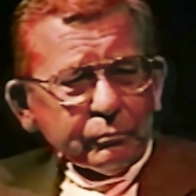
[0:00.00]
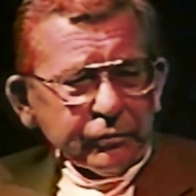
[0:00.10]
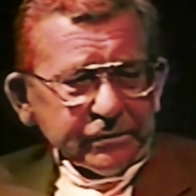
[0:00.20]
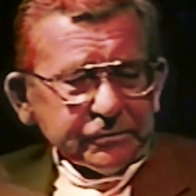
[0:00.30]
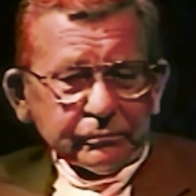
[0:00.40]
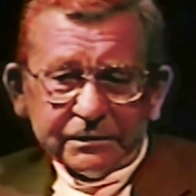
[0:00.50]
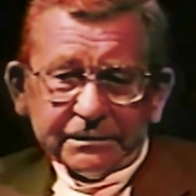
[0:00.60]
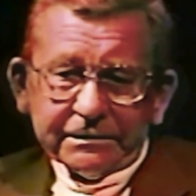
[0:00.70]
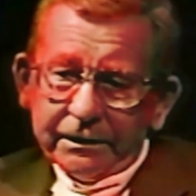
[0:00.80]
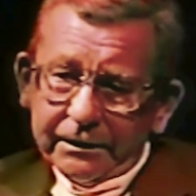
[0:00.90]
Bridge
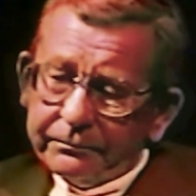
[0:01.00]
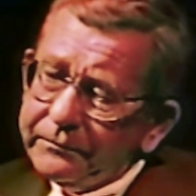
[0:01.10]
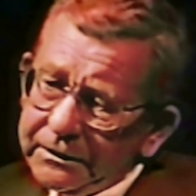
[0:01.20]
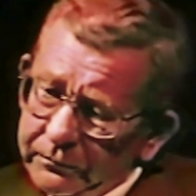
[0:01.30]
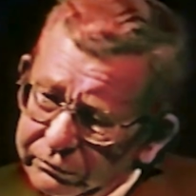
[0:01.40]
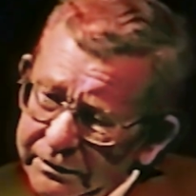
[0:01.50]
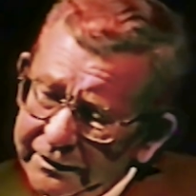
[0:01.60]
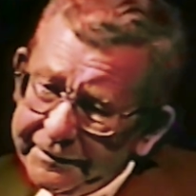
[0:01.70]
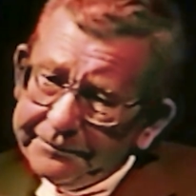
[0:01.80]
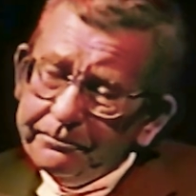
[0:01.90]
was completed,